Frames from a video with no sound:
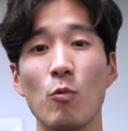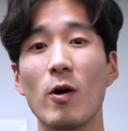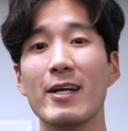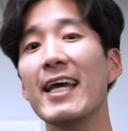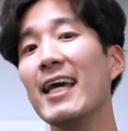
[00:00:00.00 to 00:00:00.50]

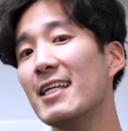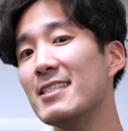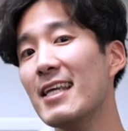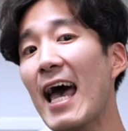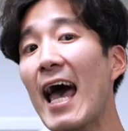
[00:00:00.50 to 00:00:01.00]
what
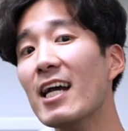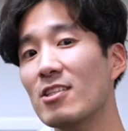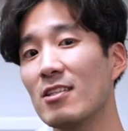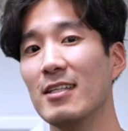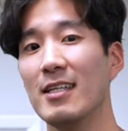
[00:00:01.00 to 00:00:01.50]
cadence
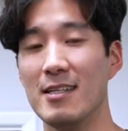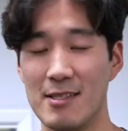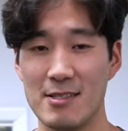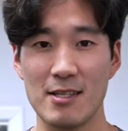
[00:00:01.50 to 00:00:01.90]
actually is.